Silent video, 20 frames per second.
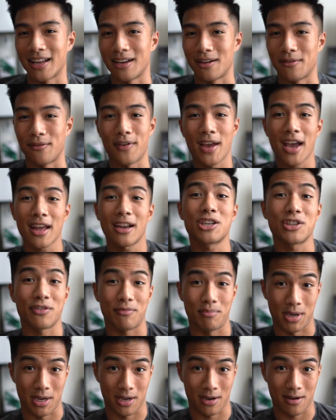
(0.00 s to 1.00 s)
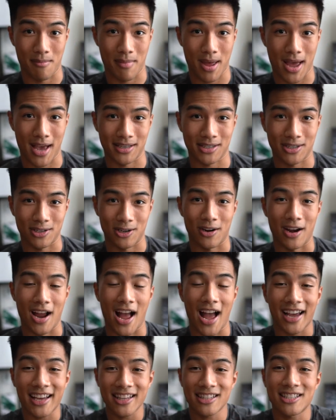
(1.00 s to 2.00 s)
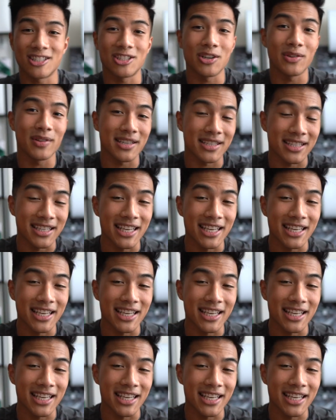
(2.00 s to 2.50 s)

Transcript: an advantage of being an ambassador, I get to do this